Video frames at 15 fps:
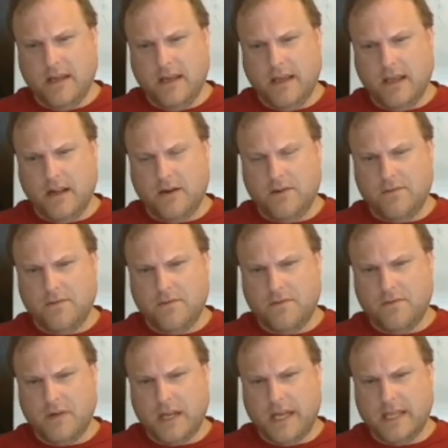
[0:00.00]
you know,
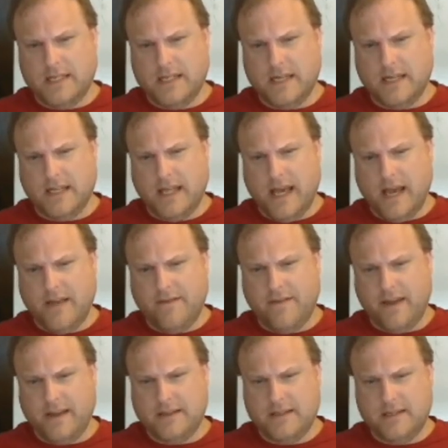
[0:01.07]
when it gets into that
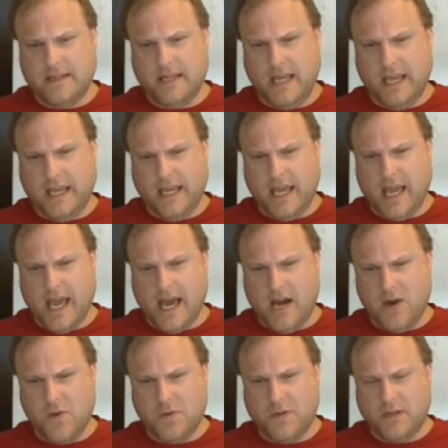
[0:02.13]
phase, taking
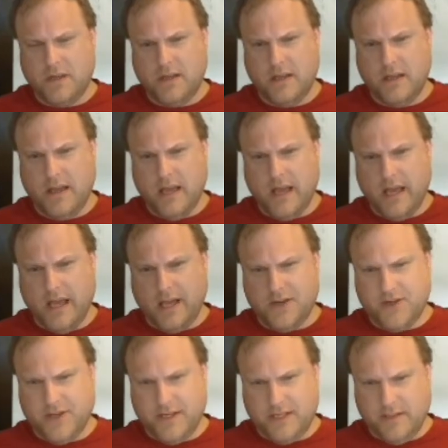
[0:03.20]
out
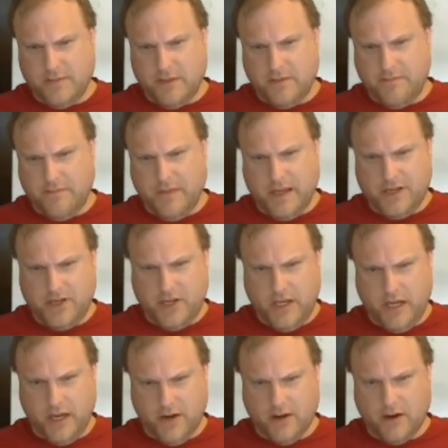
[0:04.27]
actually some of the mesh
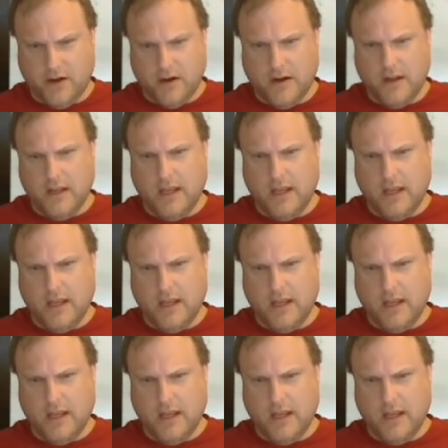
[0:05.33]
here,